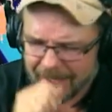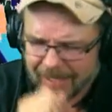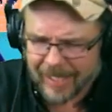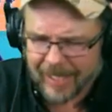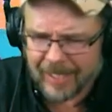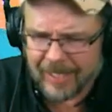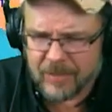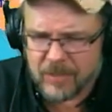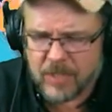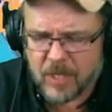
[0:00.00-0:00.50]

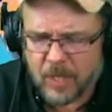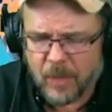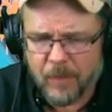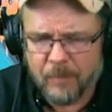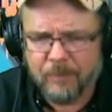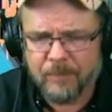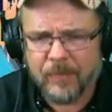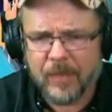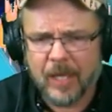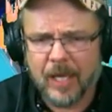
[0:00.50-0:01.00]
And
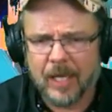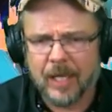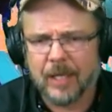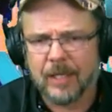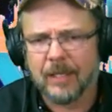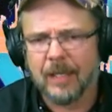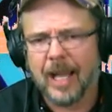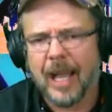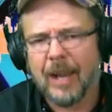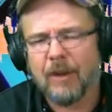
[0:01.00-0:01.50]
so,
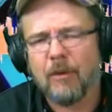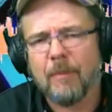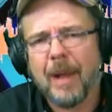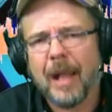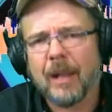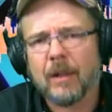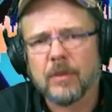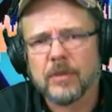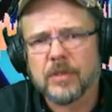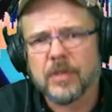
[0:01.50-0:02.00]
Ira
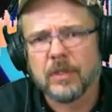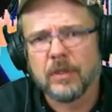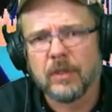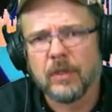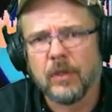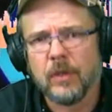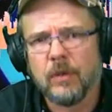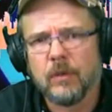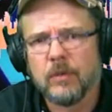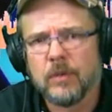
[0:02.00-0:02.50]

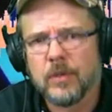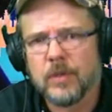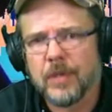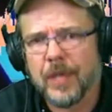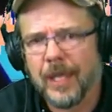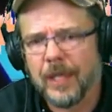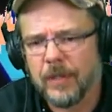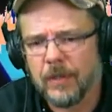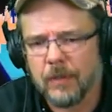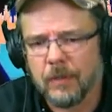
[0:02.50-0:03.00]
Michaelson, huge
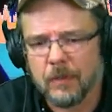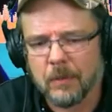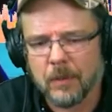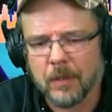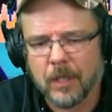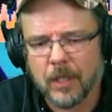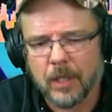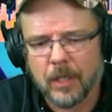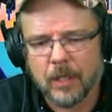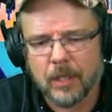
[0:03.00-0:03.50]
thank you
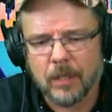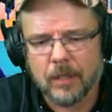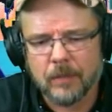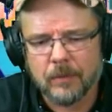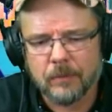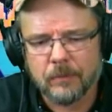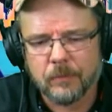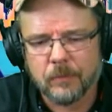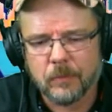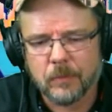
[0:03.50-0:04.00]

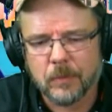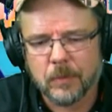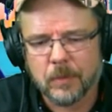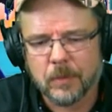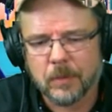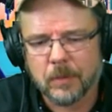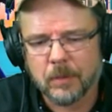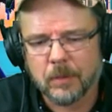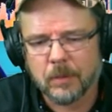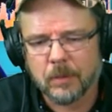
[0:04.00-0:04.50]

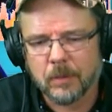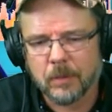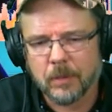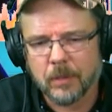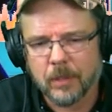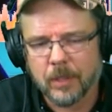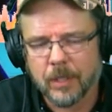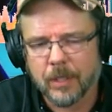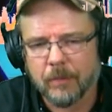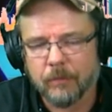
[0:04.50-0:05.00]

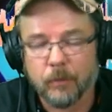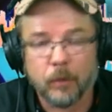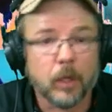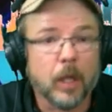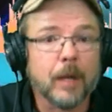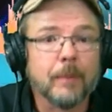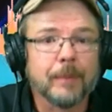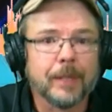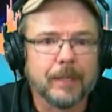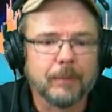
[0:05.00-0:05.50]
for
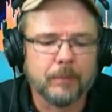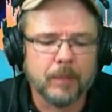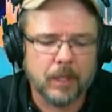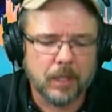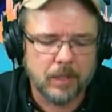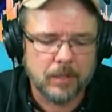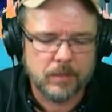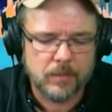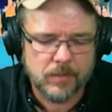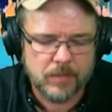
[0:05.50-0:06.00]
coming,
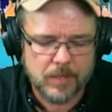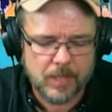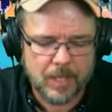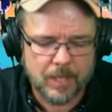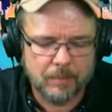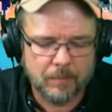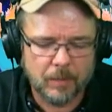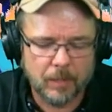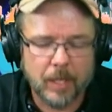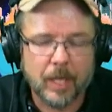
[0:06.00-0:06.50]
because
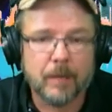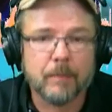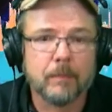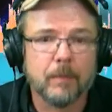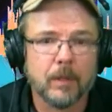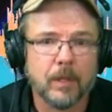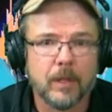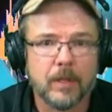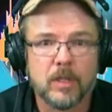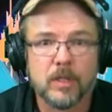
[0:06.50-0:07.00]
a lot
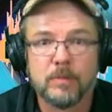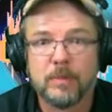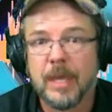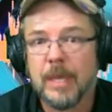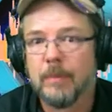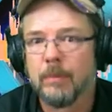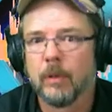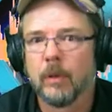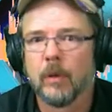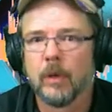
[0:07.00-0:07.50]
of these
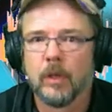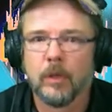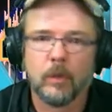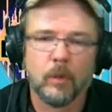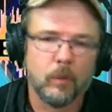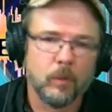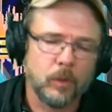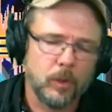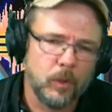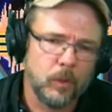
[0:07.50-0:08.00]
people already
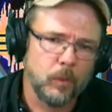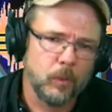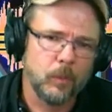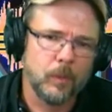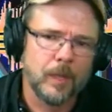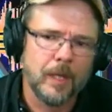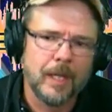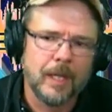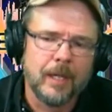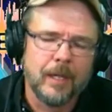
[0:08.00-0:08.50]
know
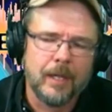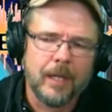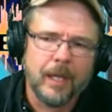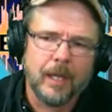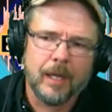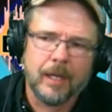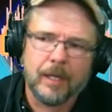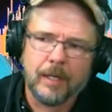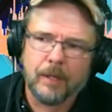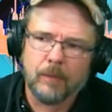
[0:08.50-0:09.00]
you,
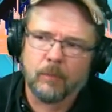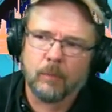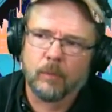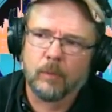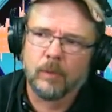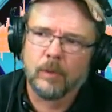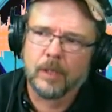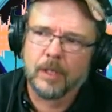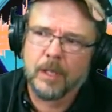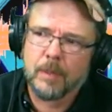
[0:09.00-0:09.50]
and it
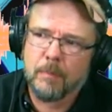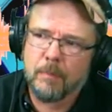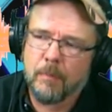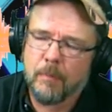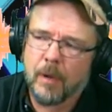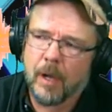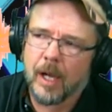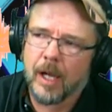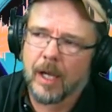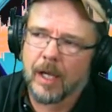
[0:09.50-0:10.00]
really
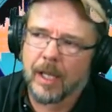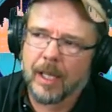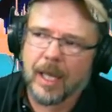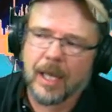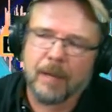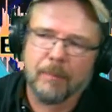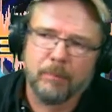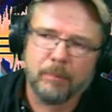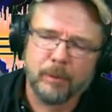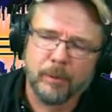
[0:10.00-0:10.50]

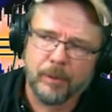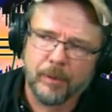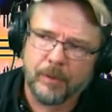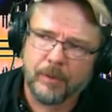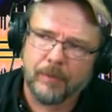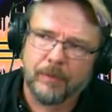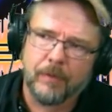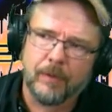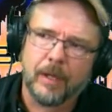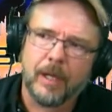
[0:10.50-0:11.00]
kind of
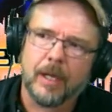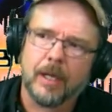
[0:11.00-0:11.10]
put